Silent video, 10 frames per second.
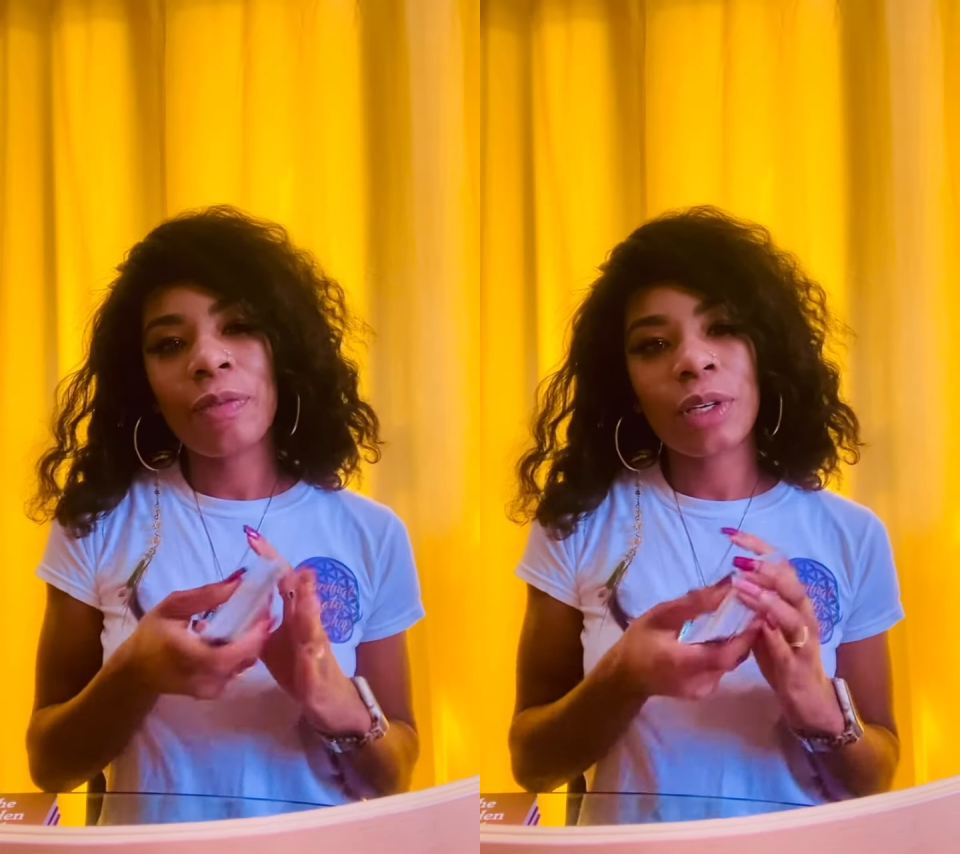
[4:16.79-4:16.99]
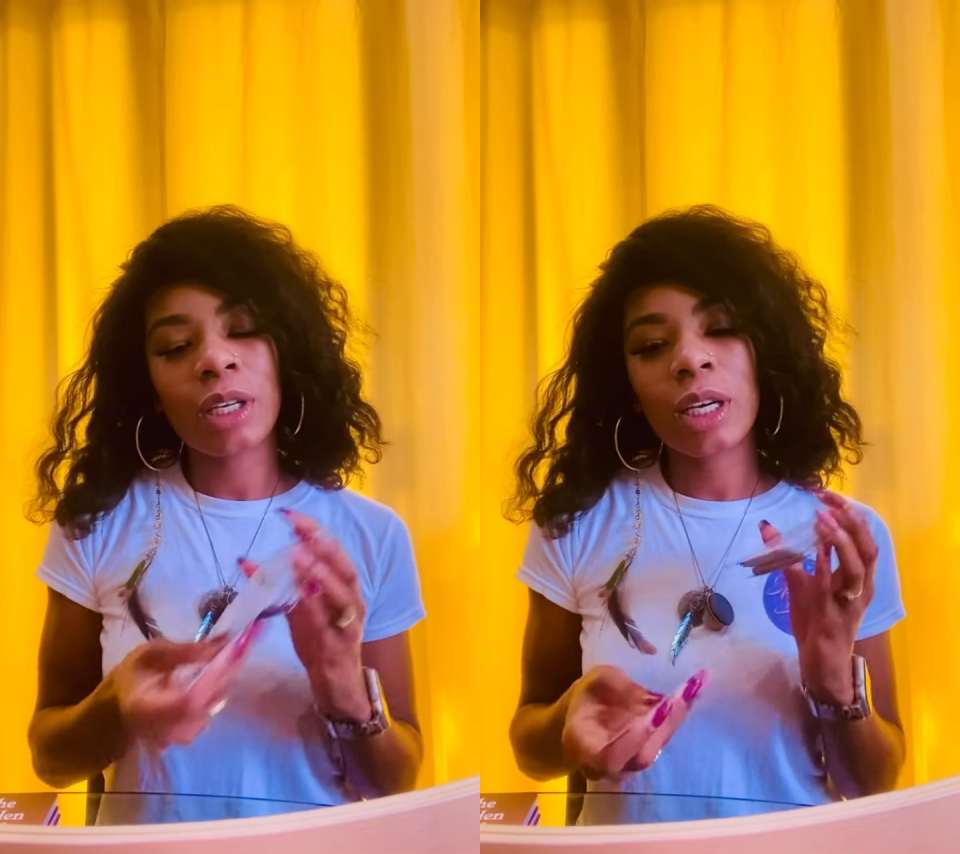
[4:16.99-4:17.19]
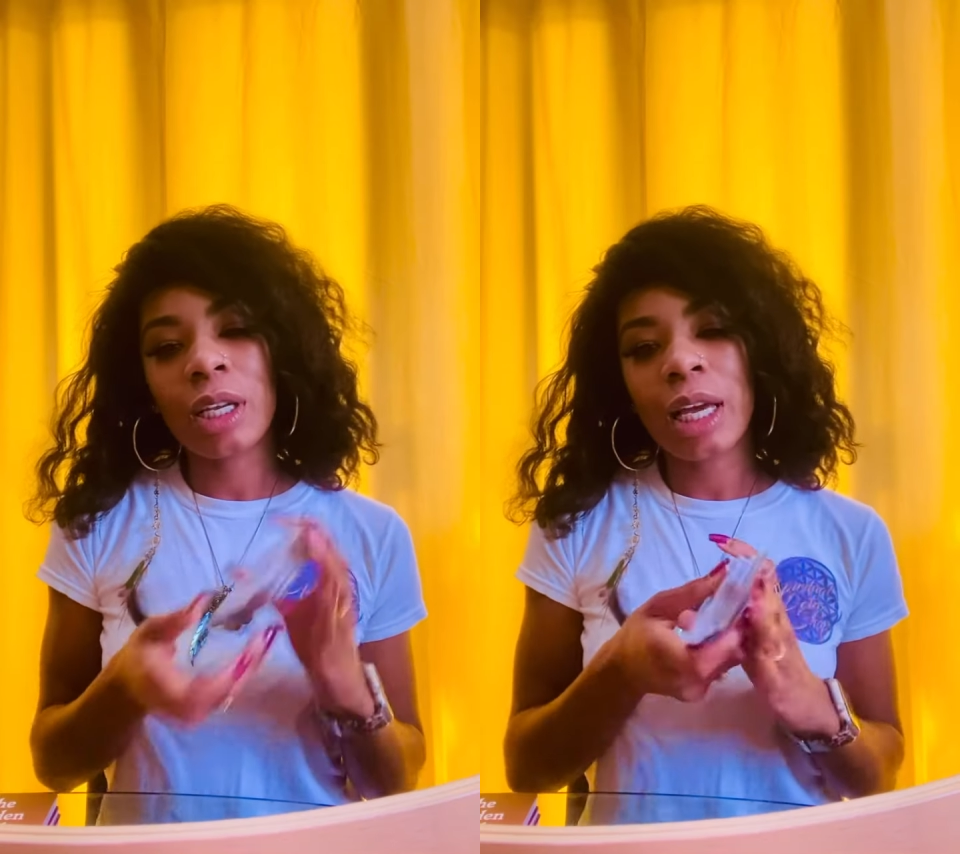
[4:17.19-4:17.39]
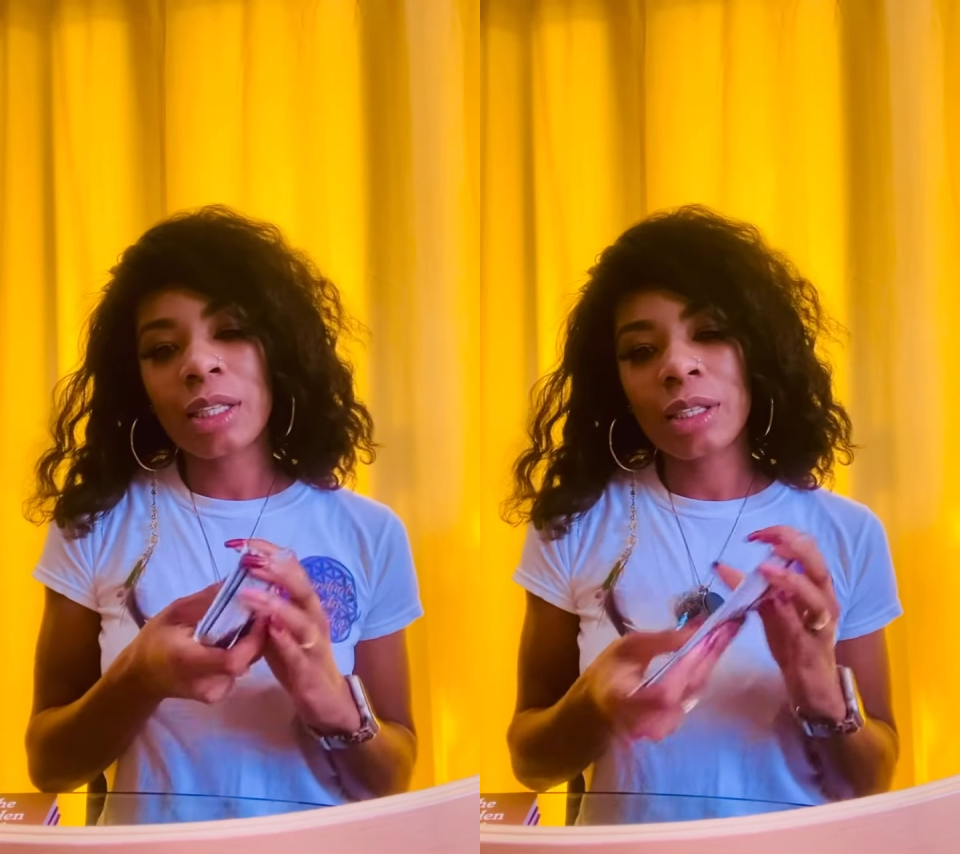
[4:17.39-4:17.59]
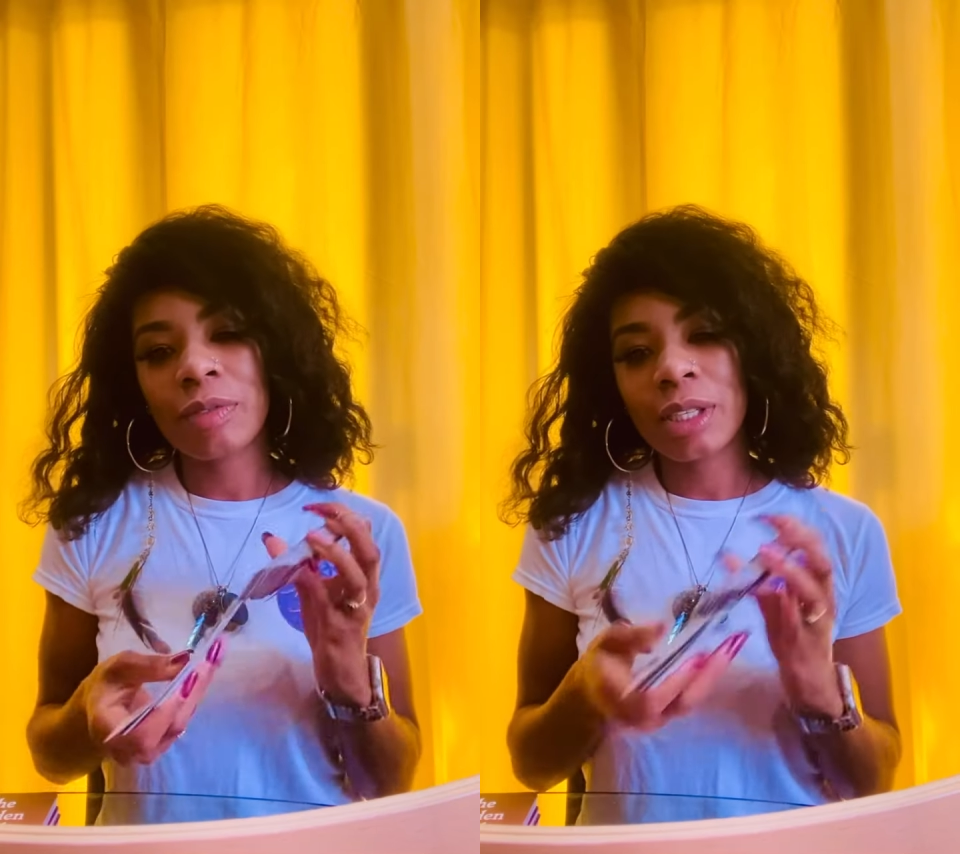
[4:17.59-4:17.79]
for the
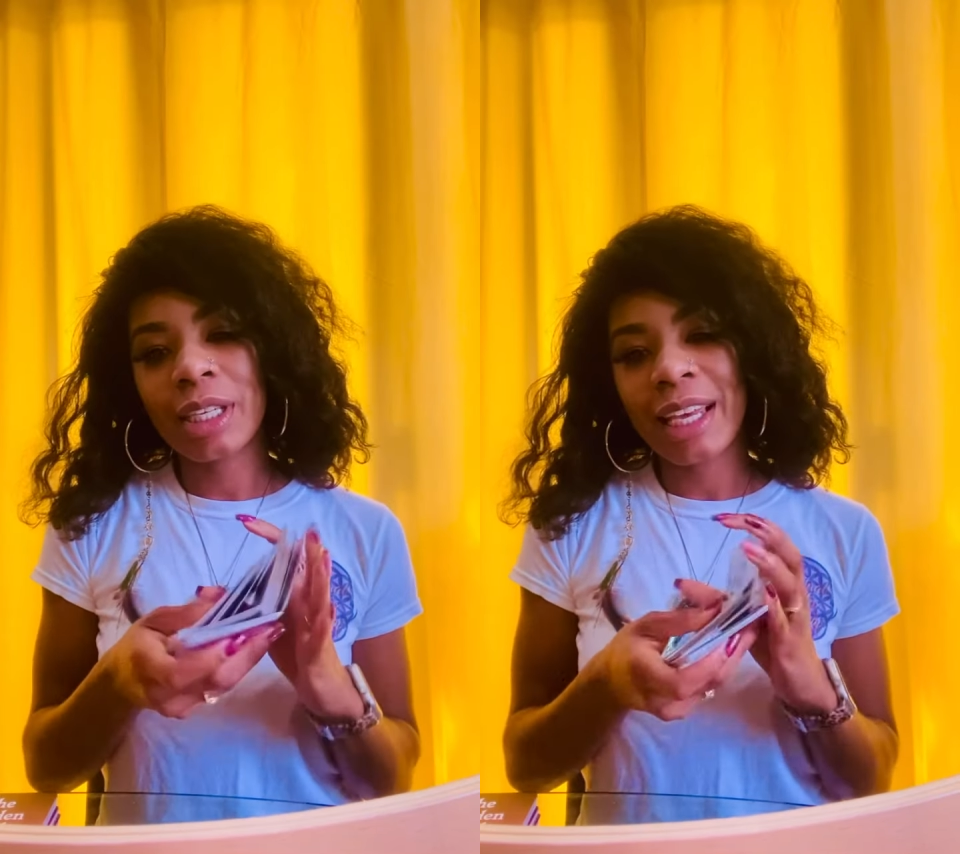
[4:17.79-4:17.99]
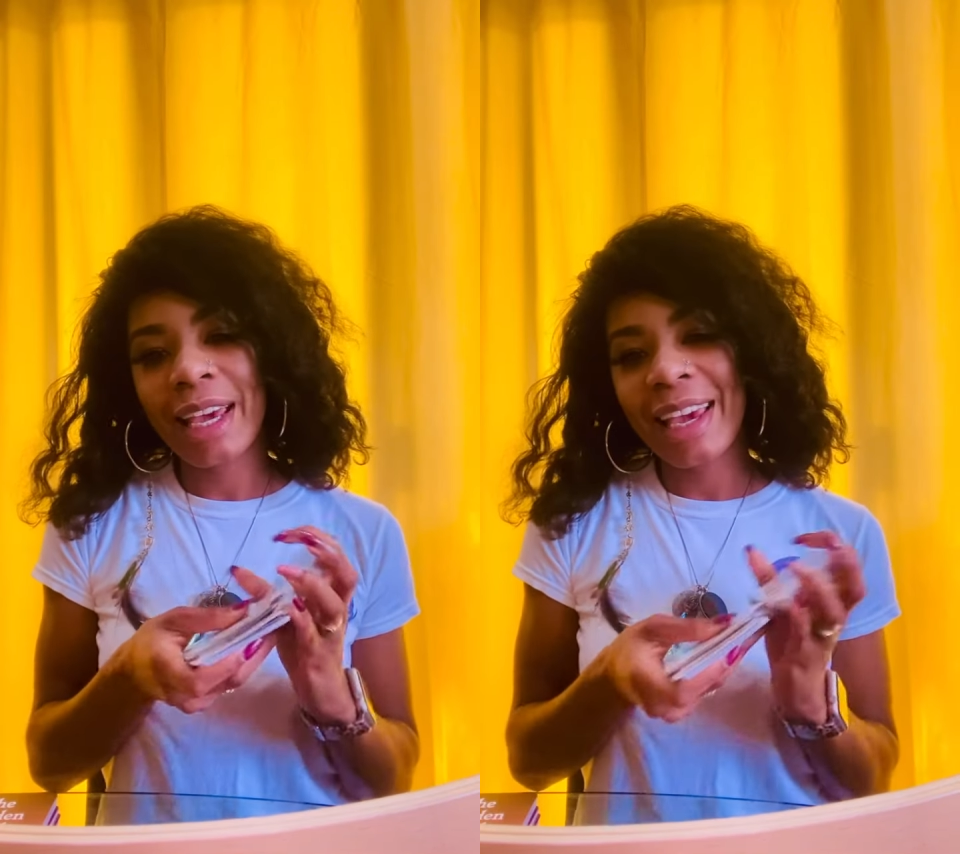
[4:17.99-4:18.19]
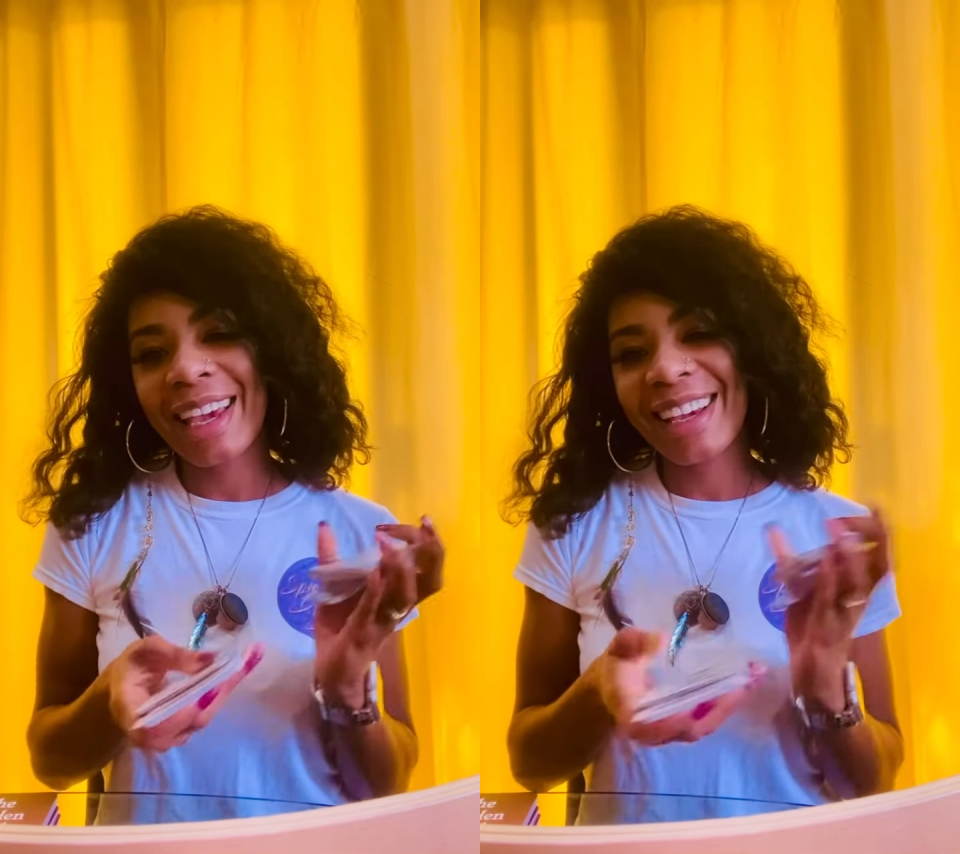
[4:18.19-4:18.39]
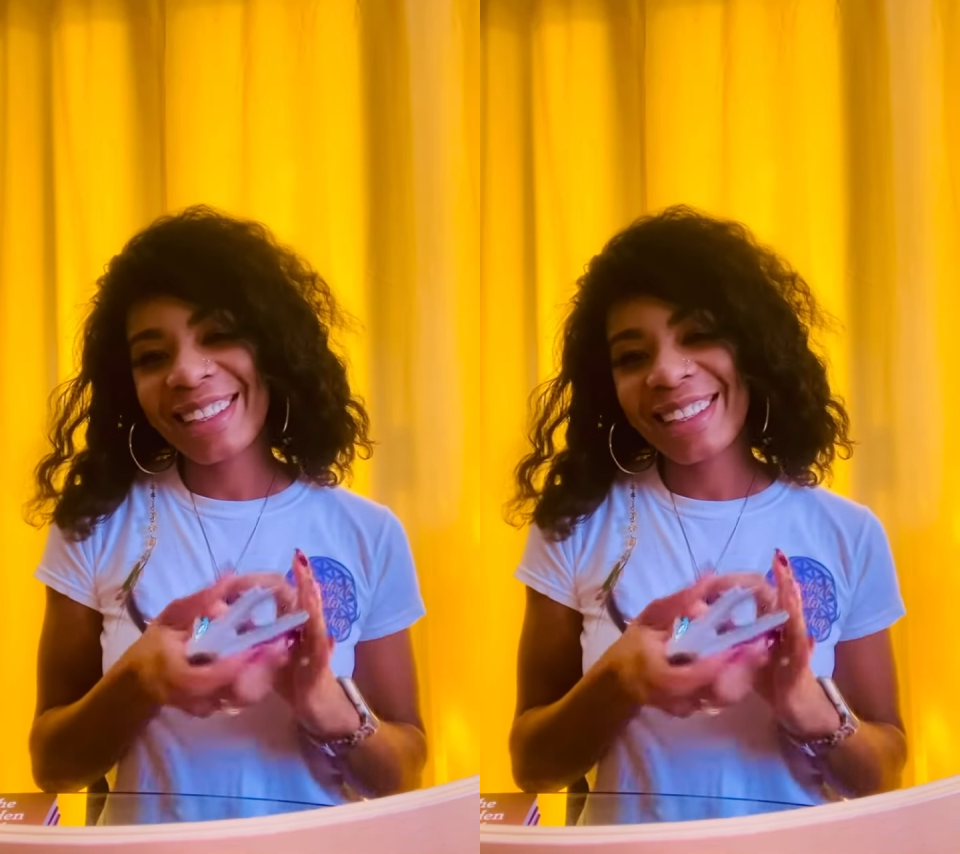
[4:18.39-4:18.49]
collective today?